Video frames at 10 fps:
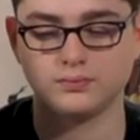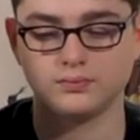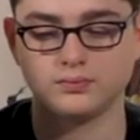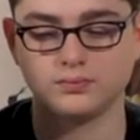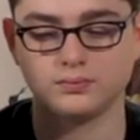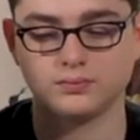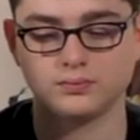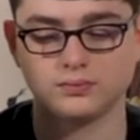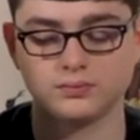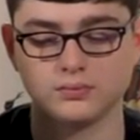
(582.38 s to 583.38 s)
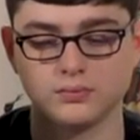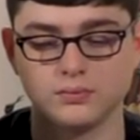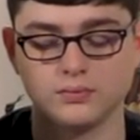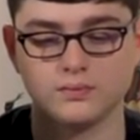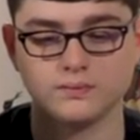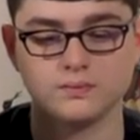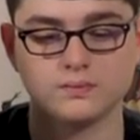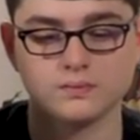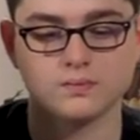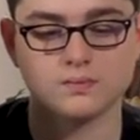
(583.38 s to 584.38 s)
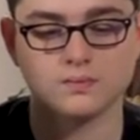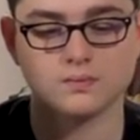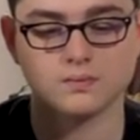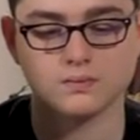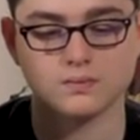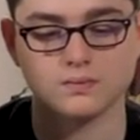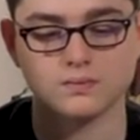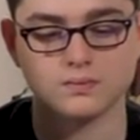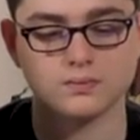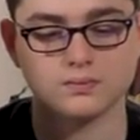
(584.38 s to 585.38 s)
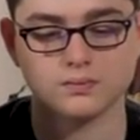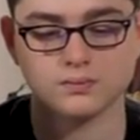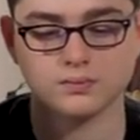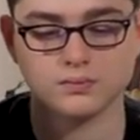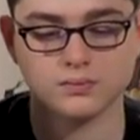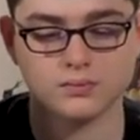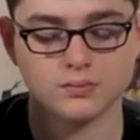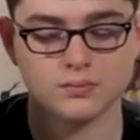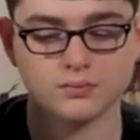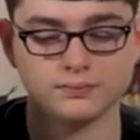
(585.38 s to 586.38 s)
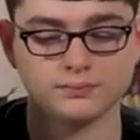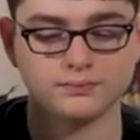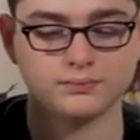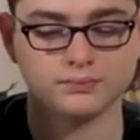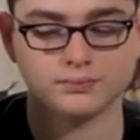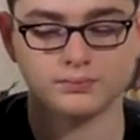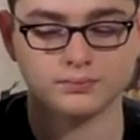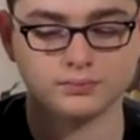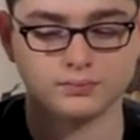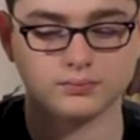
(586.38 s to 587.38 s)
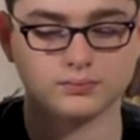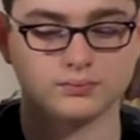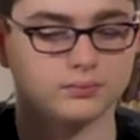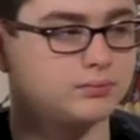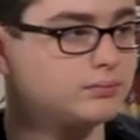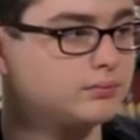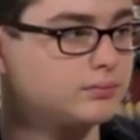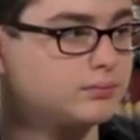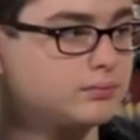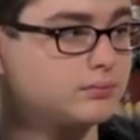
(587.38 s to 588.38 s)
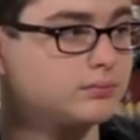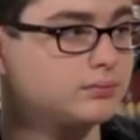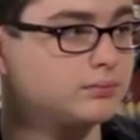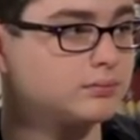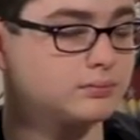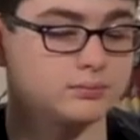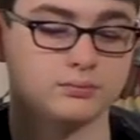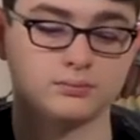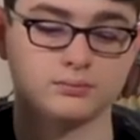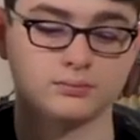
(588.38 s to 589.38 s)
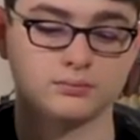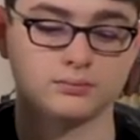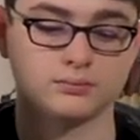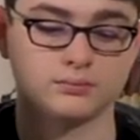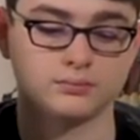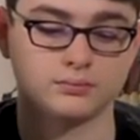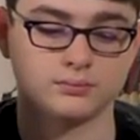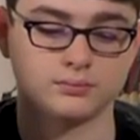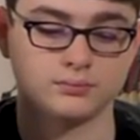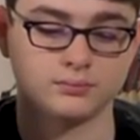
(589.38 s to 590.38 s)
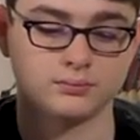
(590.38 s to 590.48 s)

The person shown says nothing.